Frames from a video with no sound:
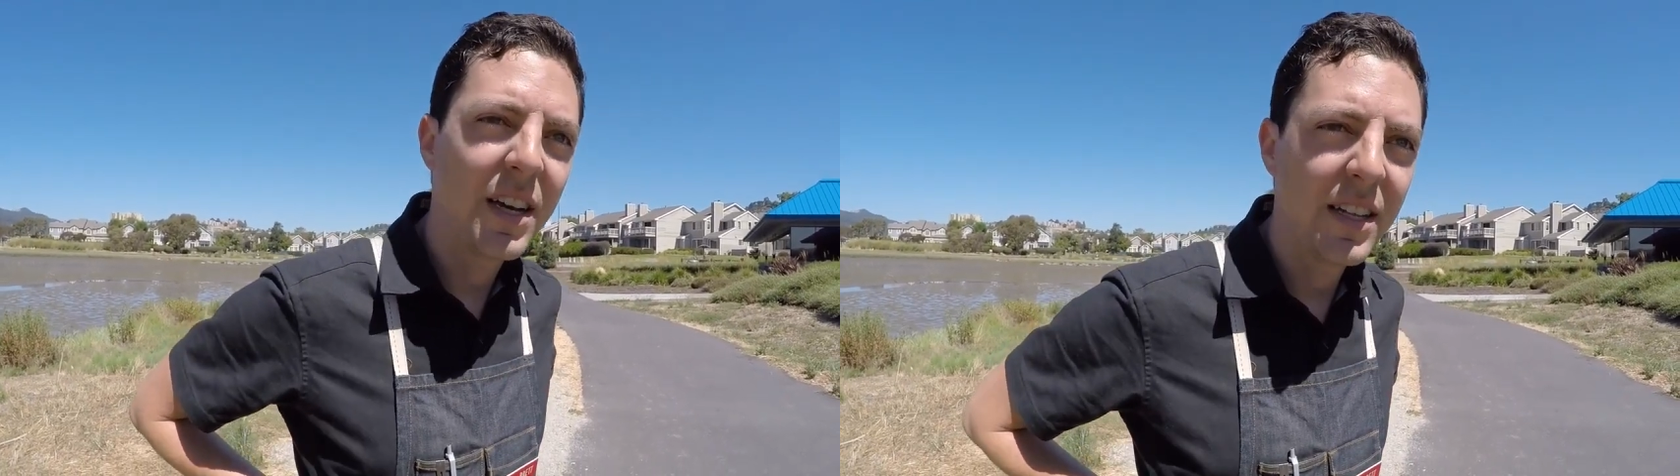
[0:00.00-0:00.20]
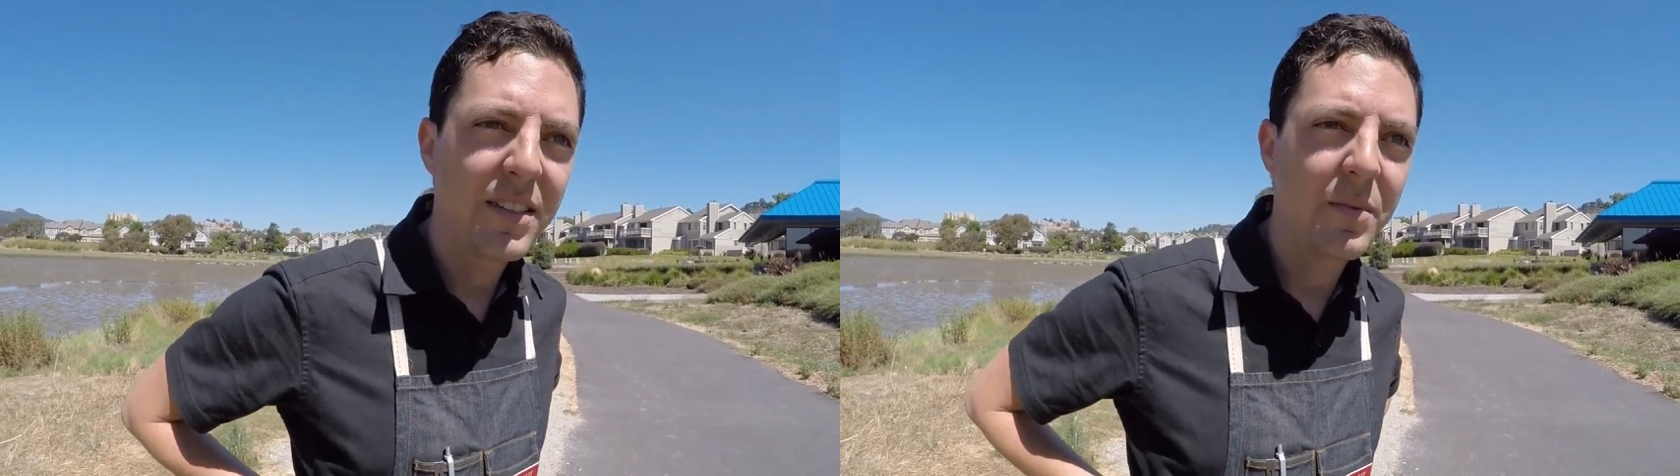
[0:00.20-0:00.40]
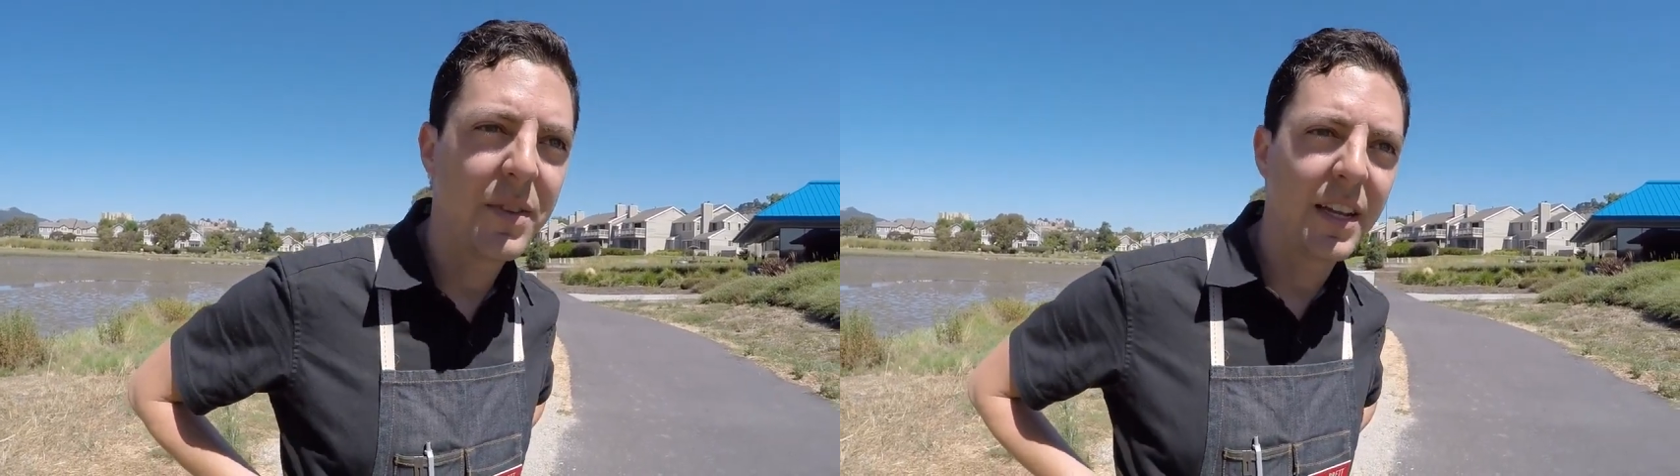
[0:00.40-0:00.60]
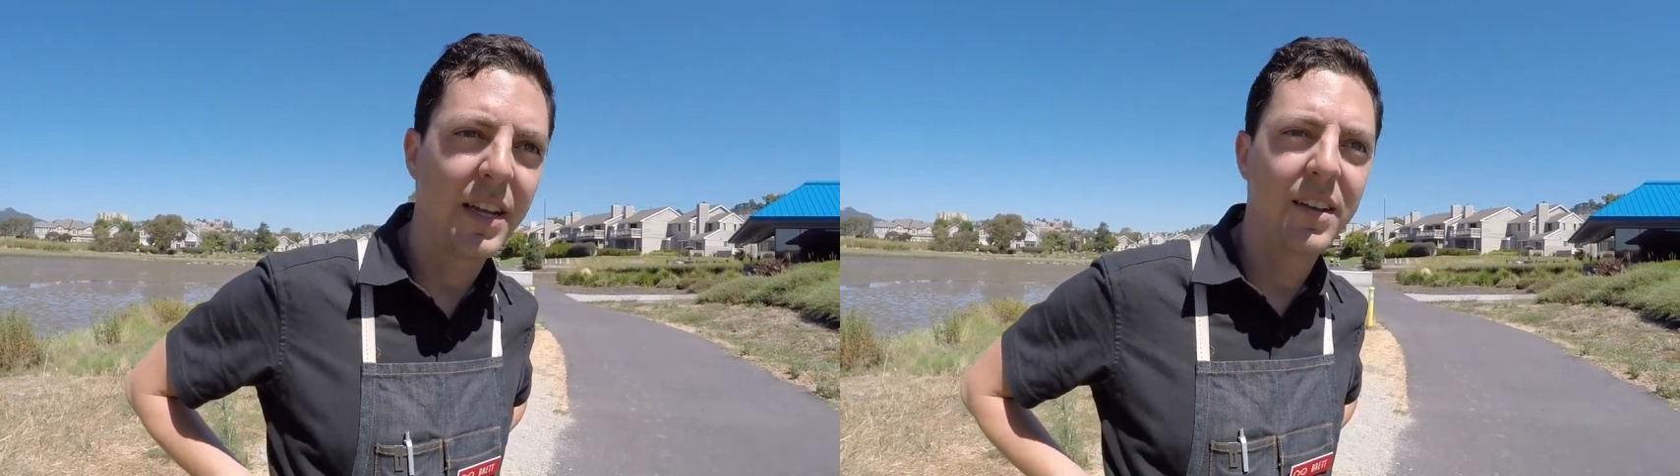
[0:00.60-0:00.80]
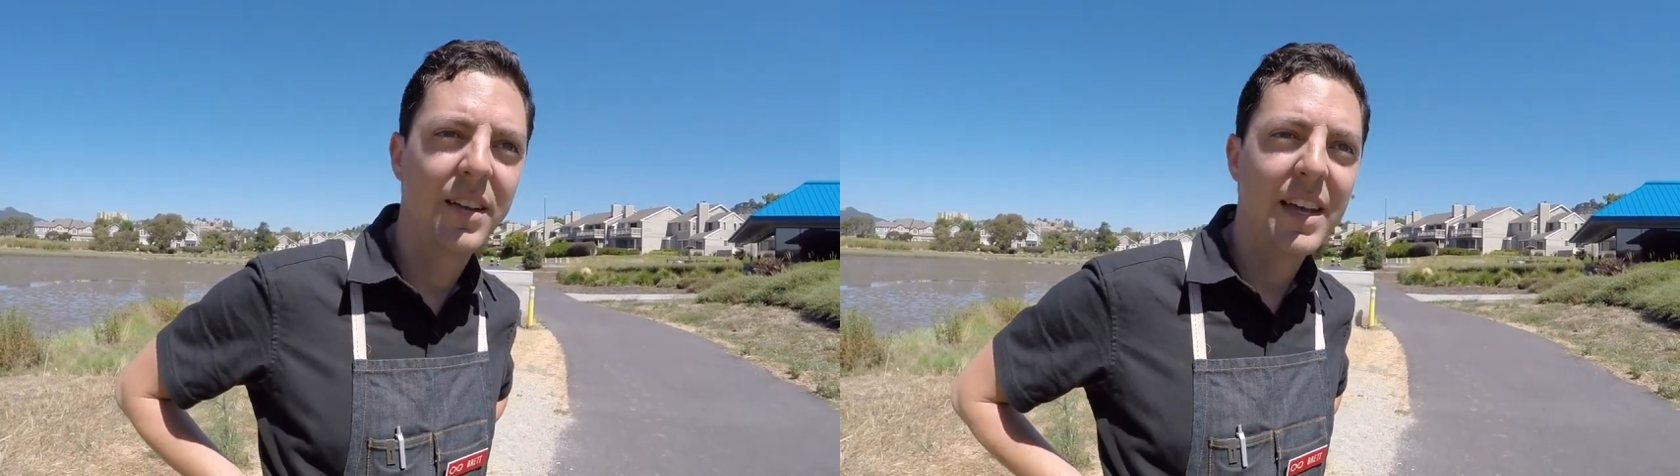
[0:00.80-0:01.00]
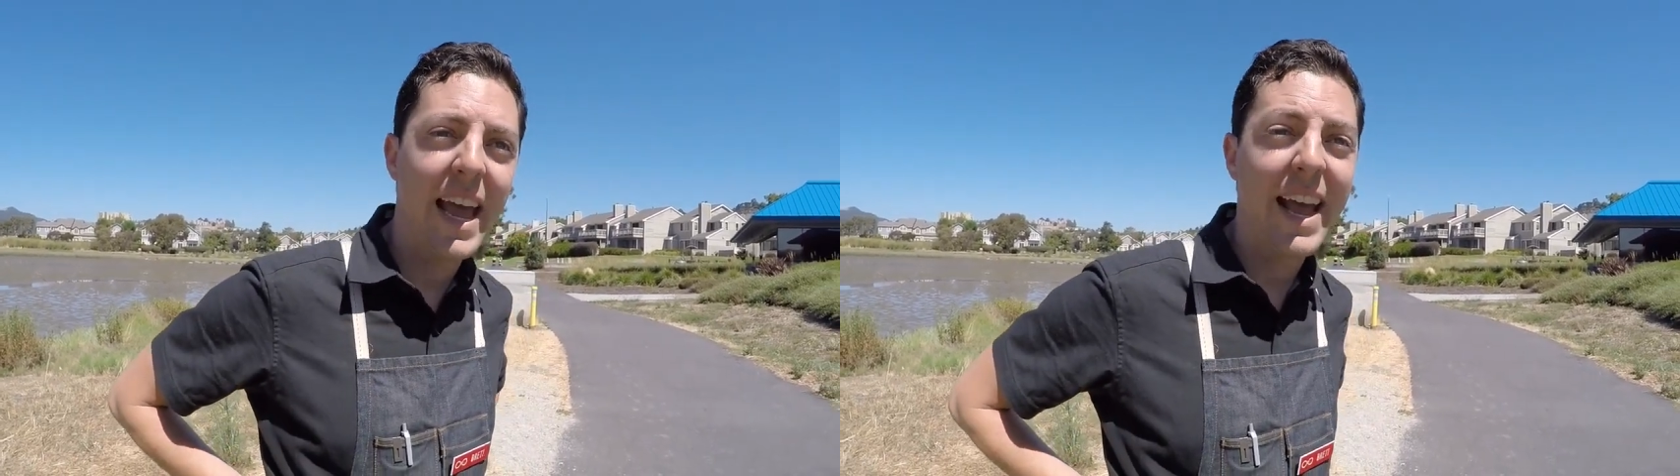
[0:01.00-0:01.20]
not something